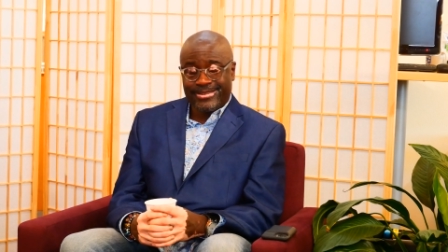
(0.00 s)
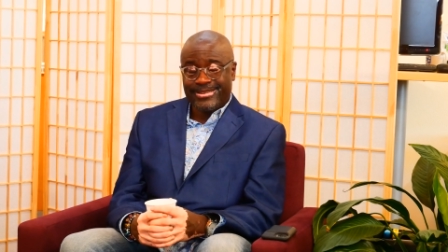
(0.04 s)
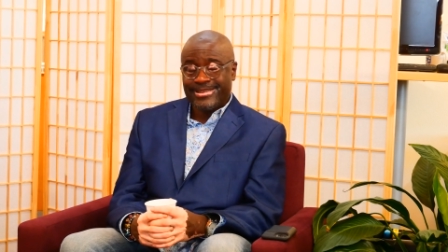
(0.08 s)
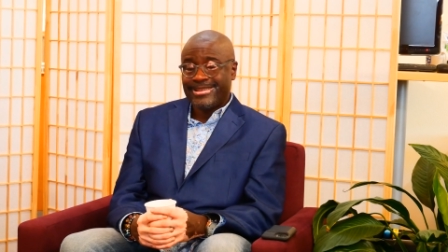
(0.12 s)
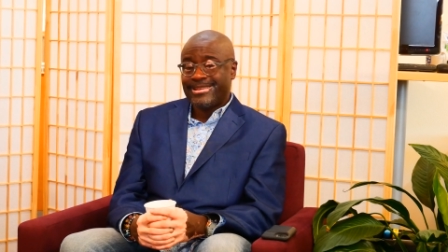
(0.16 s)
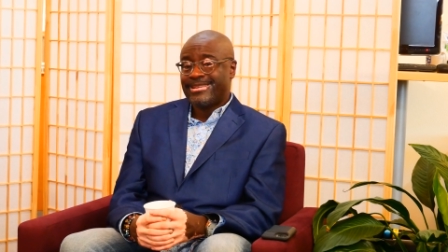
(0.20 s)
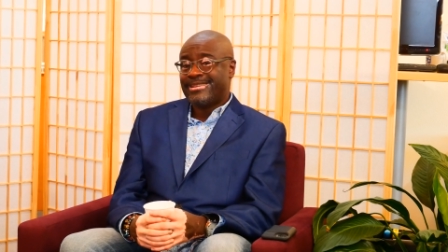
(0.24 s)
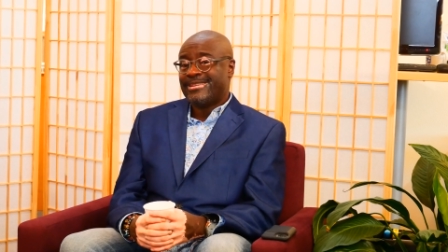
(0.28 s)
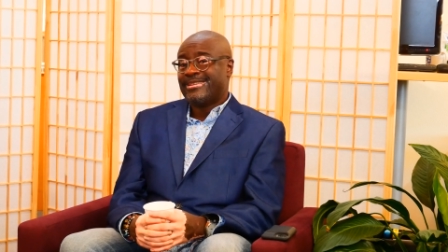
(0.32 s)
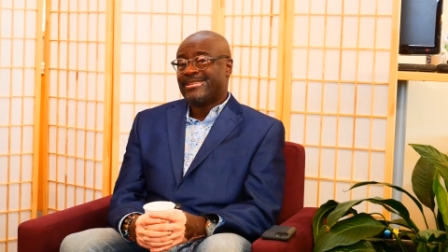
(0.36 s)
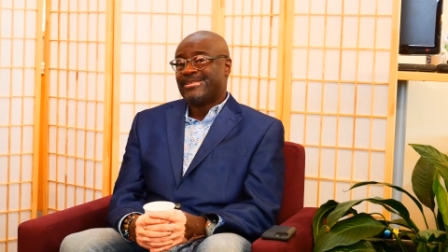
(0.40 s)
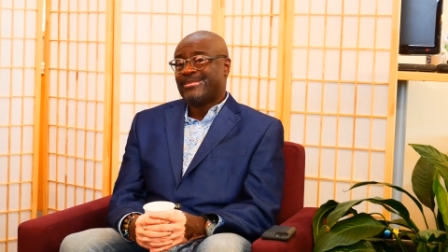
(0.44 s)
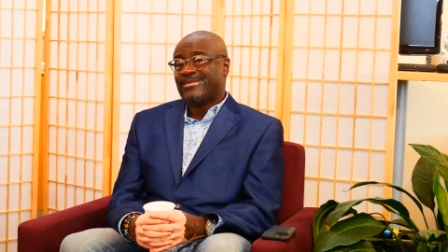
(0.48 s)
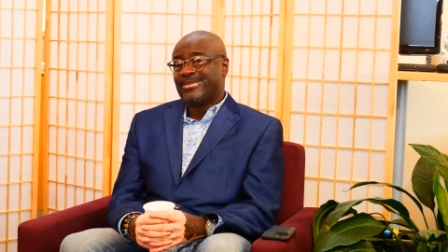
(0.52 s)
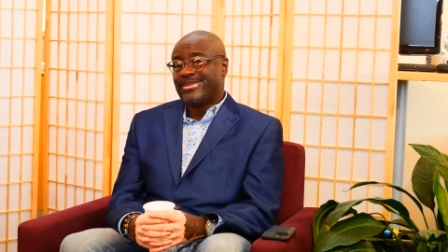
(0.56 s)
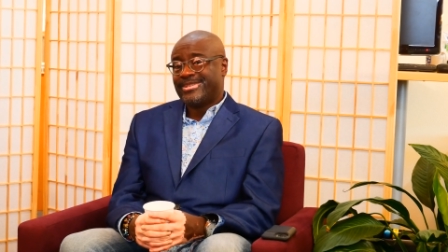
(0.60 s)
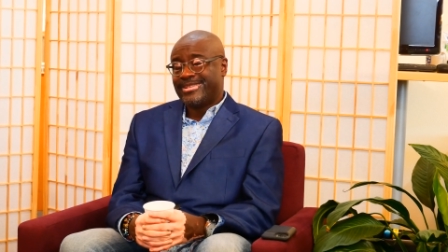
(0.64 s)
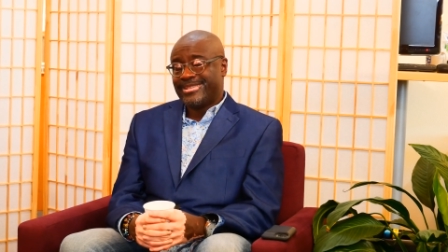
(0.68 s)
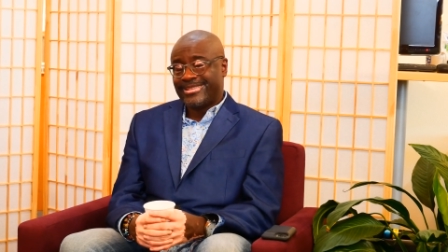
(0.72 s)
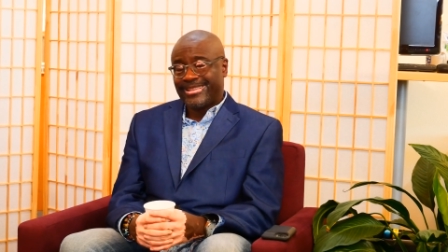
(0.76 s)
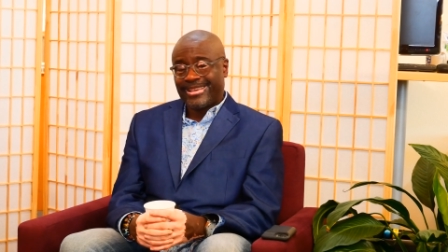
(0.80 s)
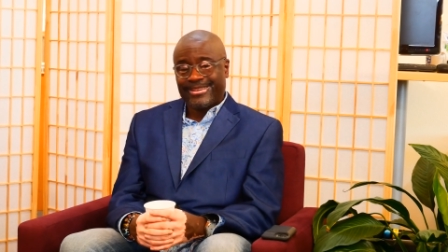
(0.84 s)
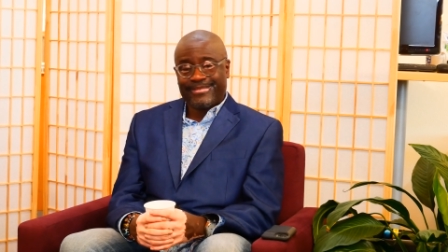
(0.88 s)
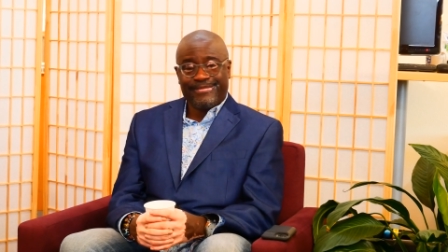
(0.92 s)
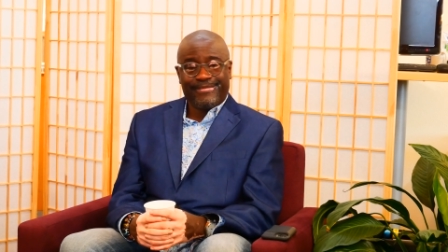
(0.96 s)
Mm -hmm. We
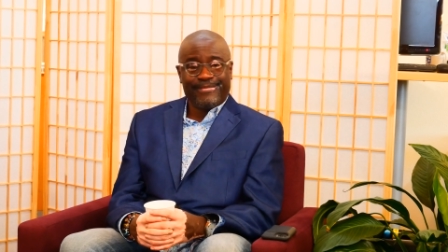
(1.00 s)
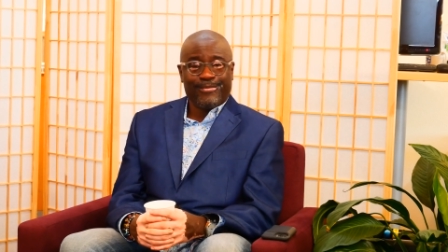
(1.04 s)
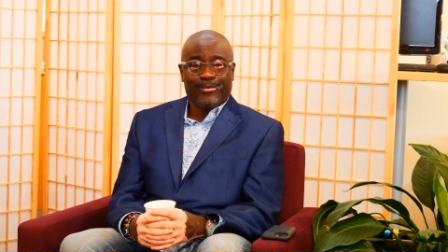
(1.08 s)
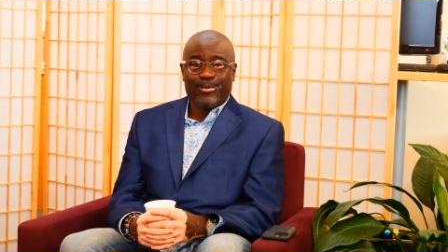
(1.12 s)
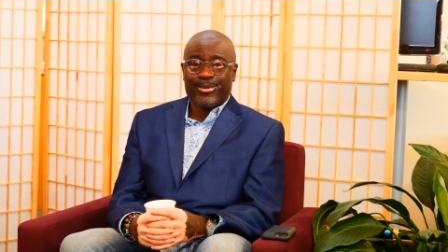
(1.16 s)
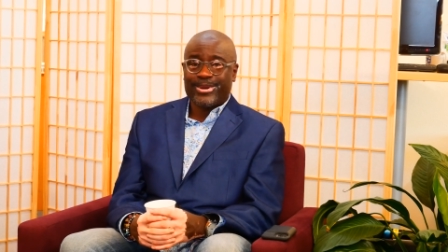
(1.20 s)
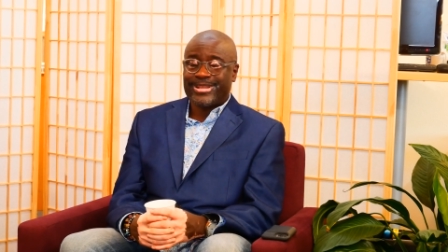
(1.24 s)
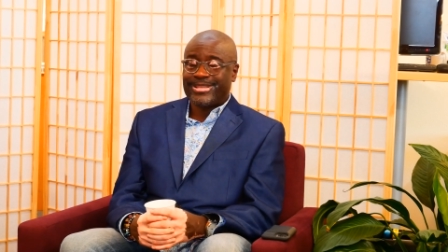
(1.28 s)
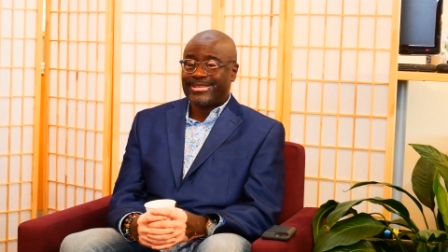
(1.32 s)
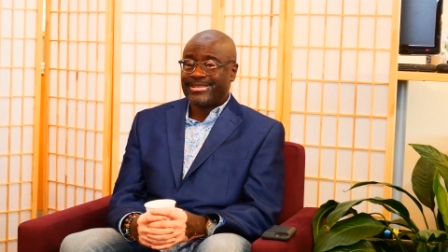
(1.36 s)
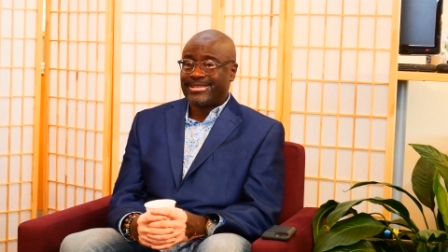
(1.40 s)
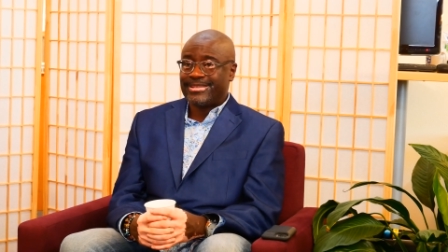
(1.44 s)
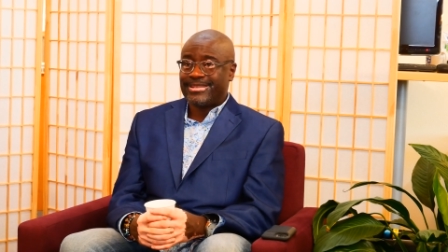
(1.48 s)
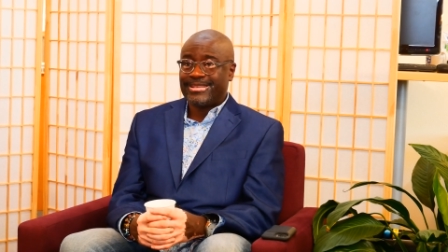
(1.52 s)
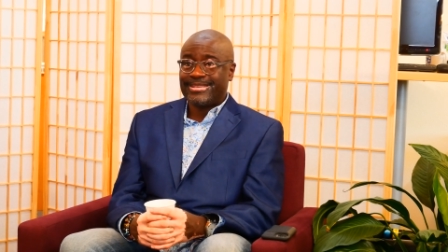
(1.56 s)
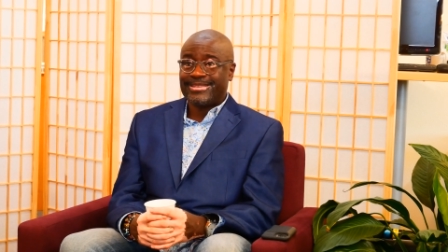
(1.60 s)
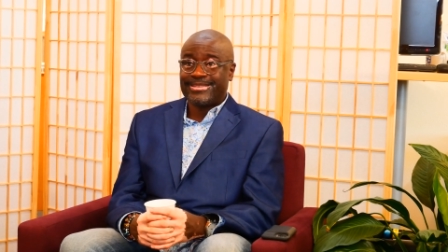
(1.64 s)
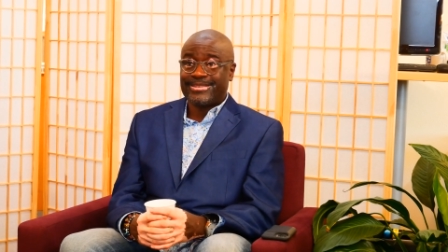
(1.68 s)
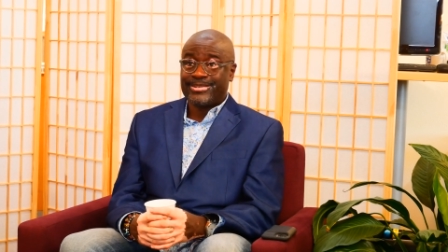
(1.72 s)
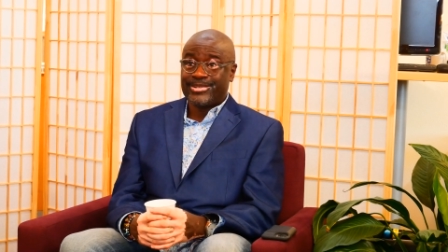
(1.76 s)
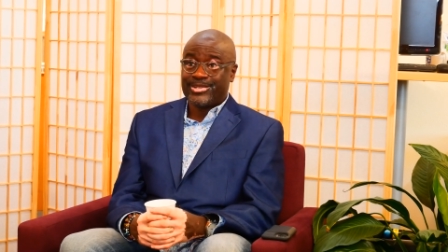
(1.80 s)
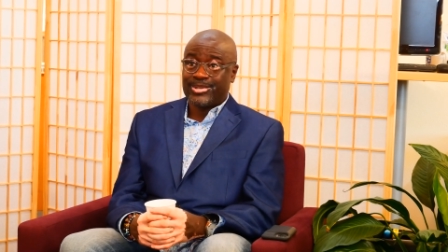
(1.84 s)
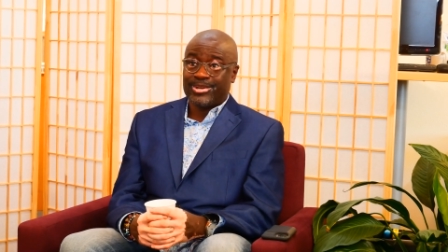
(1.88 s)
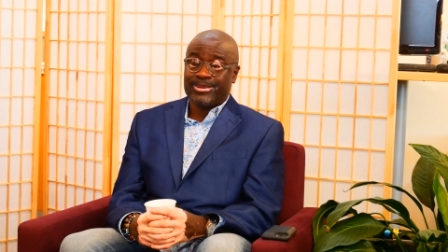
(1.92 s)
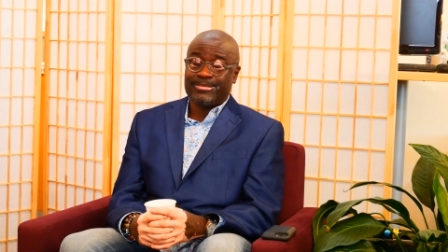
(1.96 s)
did like 40 cities
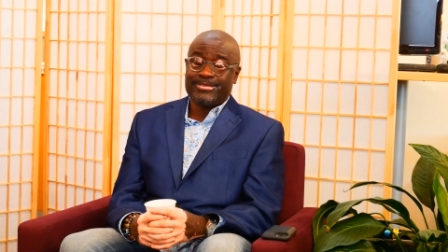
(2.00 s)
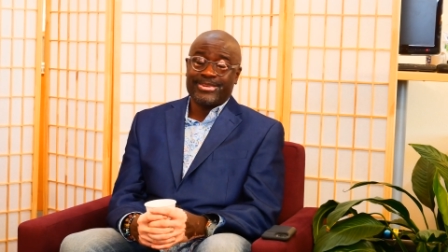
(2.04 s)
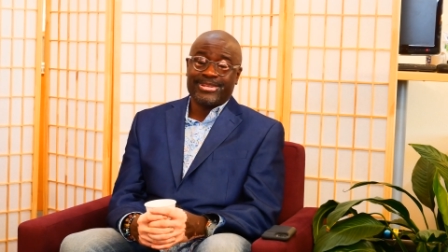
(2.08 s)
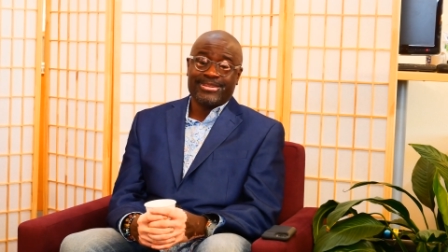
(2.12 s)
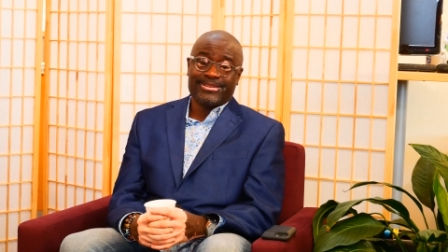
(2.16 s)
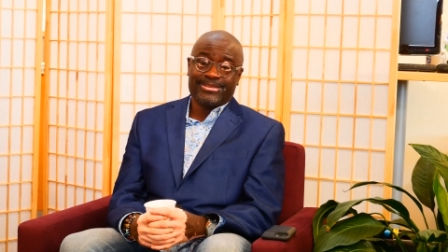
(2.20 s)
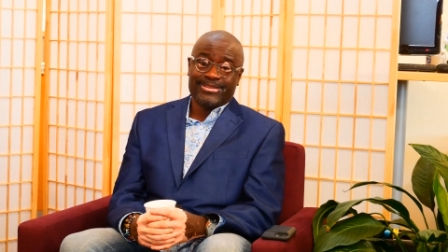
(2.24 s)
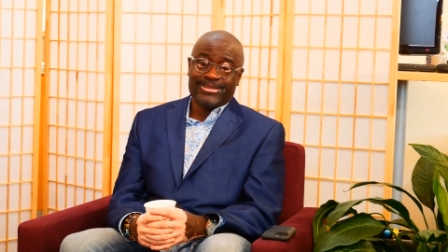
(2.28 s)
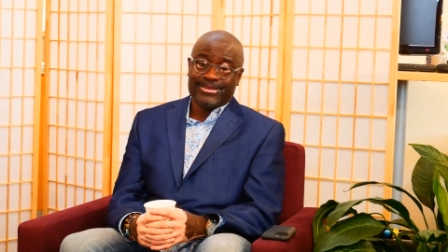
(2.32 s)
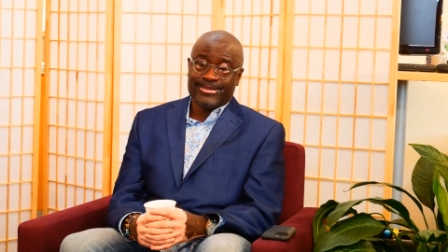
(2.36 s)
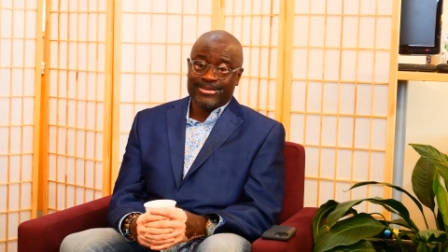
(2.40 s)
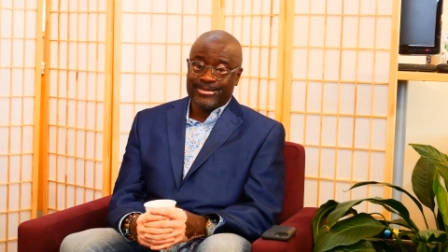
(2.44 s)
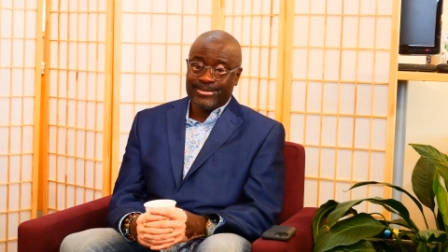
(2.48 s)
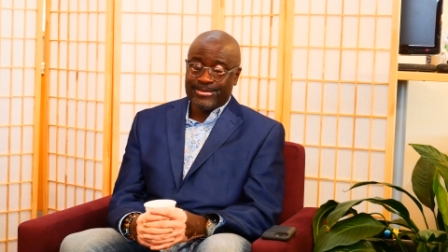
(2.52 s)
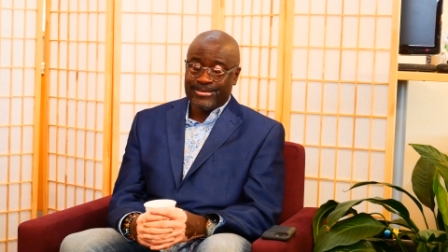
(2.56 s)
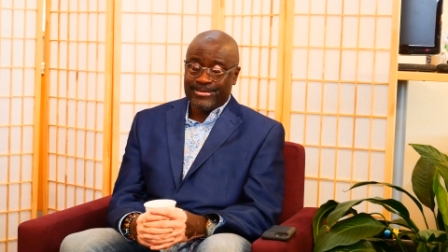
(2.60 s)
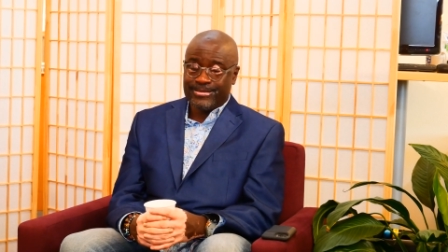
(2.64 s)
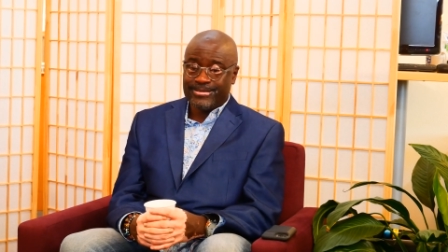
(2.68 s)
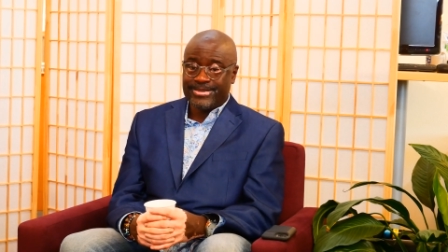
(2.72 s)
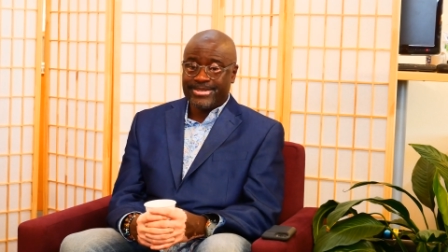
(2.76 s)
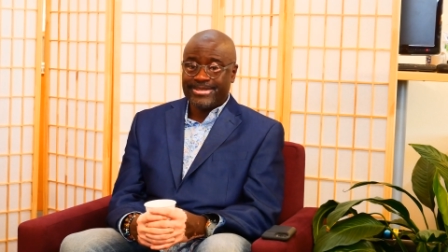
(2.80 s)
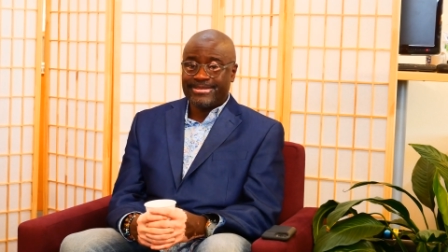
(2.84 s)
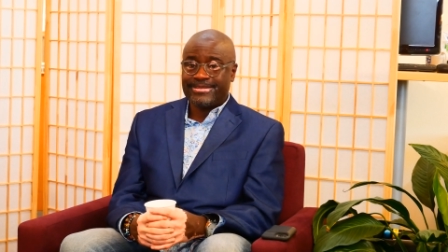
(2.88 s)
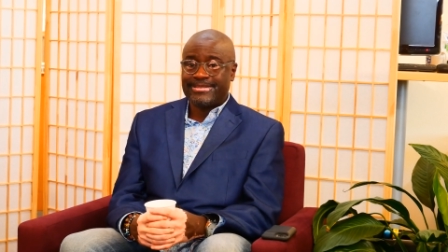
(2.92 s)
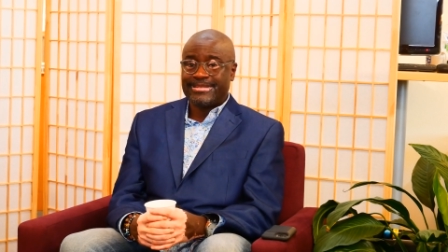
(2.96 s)
in Germany
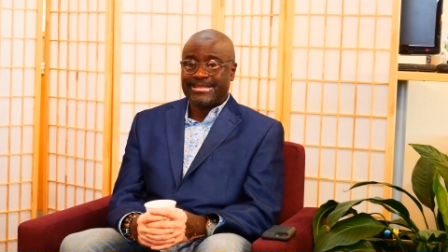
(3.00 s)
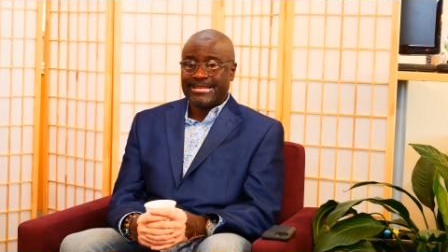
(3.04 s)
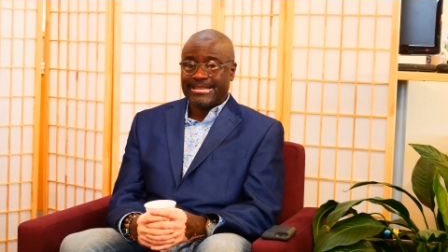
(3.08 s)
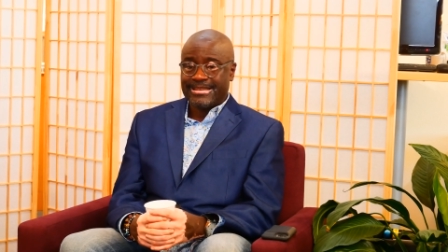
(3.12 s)
alone and,